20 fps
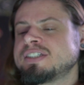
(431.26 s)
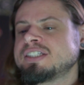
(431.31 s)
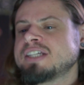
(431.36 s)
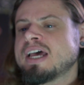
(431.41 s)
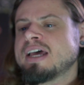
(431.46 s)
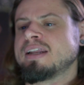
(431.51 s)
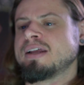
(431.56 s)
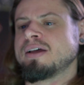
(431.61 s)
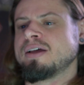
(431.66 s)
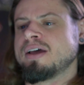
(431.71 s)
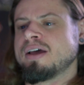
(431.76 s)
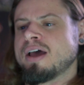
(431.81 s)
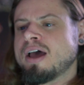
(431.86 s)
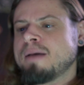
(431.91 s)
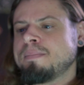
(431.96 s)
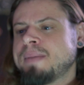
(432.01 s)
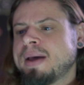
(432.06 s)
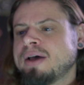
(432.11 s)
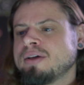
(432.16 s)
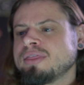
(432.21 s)
said
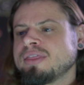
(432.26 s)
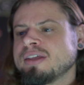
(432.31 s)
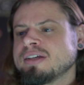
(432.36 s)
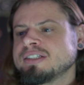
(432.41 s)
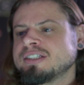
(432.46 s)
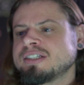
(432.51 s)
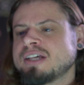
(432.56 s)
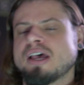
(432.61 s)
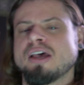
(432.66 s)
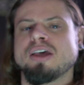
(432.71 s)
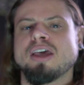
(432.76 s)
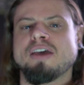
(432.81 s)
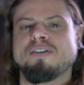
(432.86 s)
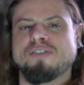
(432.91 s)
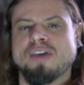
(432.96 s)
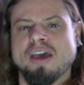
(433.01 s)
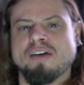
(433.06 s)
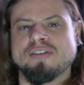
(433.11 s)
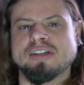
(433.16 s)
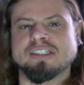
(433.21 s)
about this.
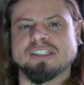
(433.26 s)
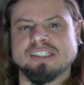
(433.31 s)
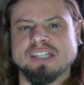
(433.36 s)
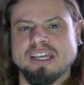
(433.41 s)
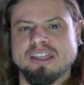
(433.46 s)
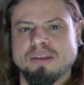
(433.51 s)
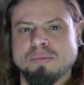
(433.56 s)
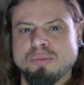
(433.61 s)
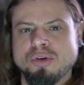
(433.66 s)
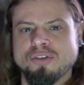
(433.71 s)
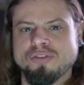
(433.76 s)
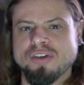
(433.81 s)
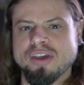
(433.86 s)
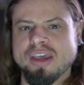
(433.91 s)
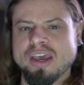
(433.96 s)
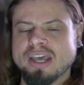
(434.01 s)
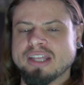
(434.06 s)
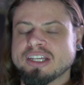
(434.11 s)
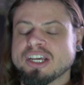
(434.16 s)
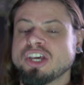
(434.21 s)
If you haven't seen the movie
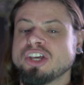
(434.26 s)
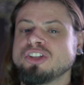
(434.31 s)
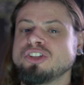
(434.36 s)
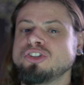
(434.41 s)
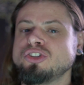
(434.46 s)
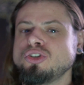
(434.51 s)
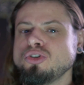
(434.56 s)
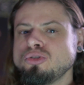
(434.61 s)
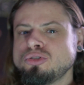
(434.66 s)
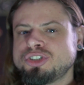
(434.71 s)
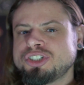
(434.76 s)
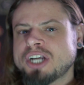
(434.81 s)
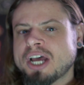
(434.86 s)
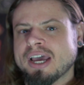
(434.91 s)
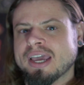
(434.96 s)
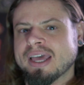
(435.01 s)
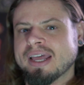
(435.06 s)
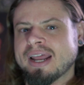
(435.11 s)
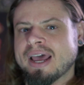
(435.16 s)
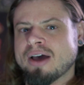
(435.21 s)
yet, do
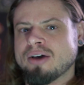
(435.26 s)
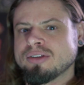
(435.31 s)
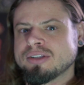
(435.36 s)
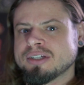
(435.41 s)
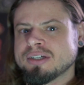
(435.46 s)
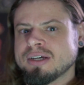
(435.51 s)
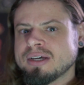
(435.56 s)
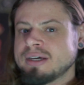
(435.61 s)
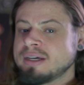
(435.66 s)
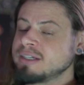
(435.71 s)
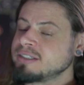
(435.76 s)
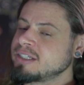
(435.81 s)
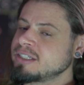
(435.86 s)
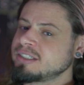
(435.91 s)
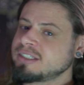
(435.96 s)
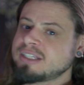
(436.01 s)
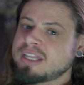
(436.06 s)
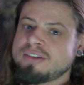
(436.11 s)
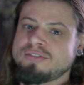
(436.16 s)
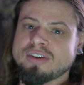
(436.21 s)
check it out. It's a
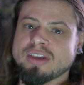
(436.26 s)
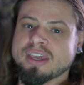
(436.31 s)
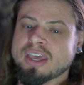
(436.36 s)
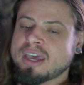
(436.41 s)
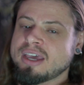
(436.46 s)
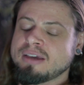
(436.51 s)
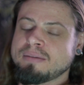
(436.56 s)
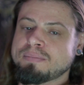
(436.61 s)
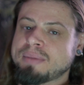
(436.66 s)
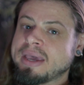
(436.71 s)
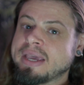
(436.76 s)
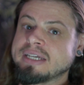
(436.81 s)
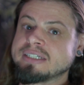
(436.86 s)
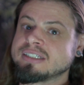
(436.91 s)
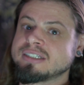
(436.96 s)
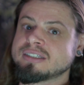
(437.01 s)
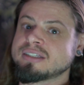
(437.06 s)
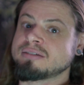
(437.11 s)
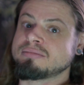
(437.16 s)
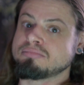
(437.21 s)
Stephen King
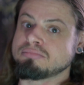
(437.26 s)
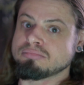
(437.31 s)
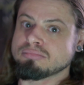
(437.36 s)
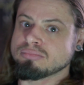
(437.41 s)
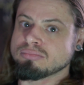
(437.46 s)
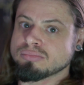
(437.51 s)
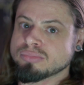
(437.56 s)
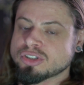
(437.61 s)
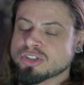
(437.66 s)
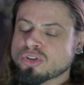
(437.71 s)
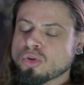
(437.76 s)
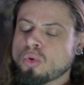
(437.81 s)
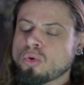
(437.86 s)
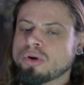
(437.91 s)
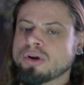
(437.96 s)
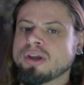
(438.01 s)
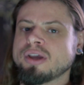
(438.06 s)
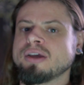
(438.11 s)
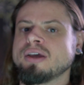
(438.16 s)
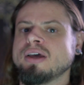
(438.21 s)
based
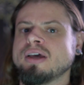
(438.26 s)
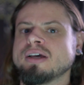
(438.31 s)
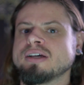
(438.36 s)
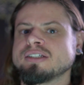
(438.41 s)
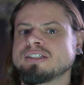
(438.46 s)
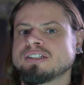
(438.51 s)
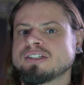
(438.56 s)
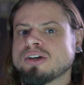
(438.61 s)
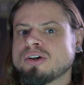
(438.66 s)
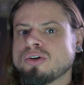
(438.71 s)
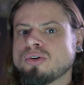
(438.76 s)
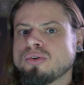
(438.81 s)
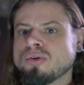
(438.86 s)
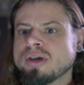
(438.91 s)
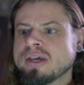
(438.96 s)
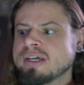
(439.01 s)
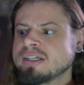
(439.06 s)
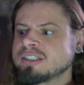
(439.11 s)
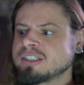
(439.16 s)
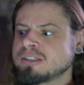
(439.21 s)
story, so
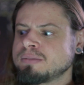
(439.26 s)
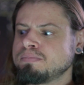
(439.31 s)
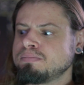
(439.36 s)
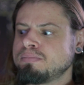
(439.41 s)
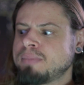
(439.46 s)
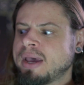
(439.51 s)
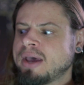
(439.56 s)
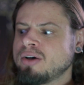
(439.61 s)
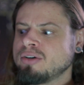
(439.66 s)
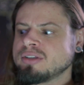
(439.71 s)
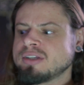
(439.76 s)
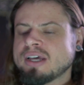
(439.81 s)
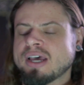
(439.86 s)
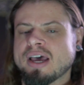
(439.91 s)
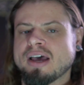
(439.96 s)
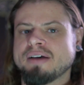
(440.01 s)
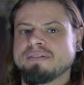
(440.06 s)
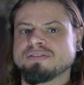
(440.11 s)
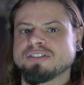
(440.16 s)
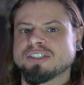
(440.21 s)
it's bound to
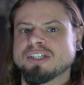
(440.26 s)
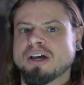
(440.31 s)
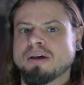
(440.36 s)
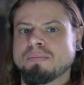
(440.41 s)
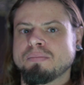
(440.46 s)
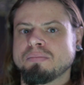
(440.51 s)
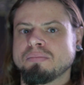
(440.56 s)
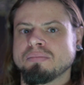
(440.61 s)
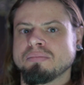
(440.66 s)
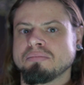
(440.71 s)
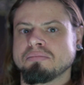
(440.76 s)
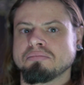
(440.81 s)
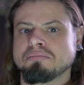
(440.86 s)
have some